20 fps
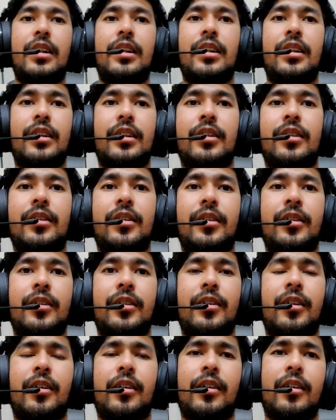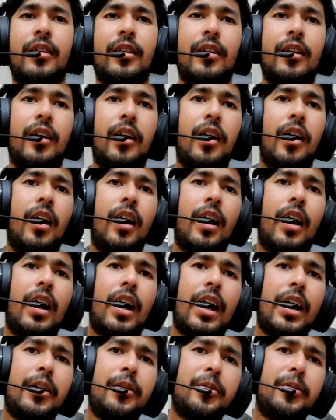and
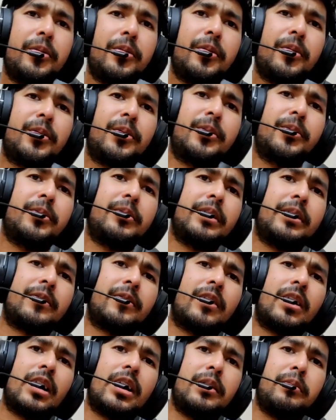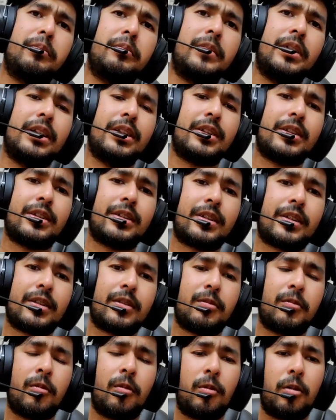I don't know if I
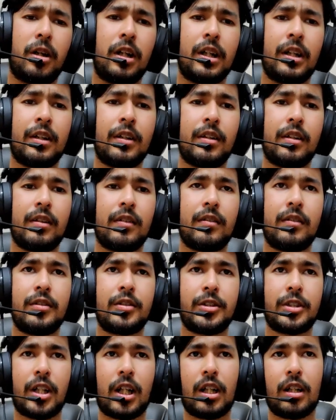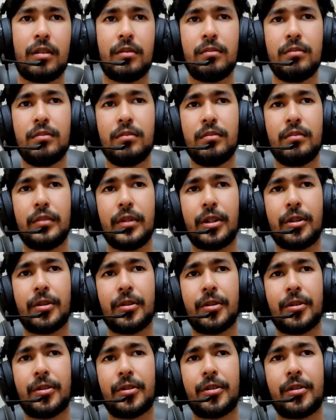missed one charm,
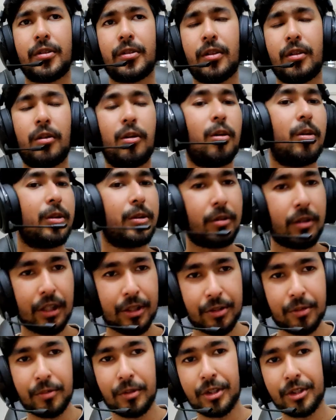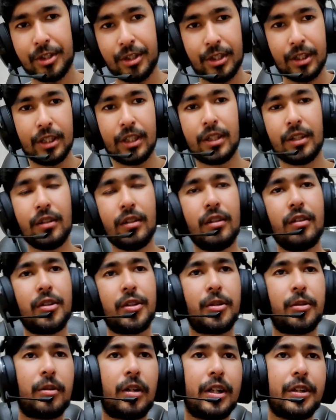because although I switched in,
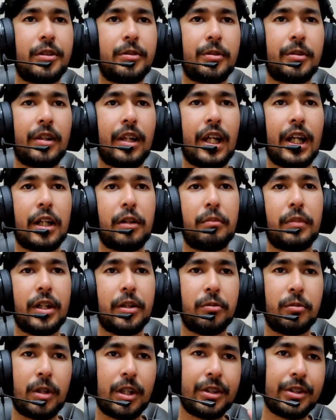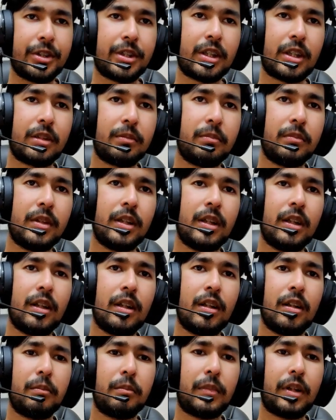so I should lag by one charm,
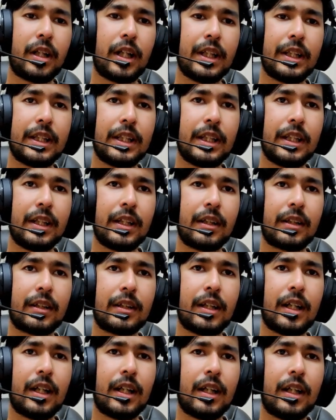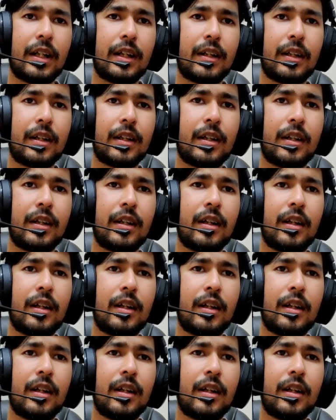but I think that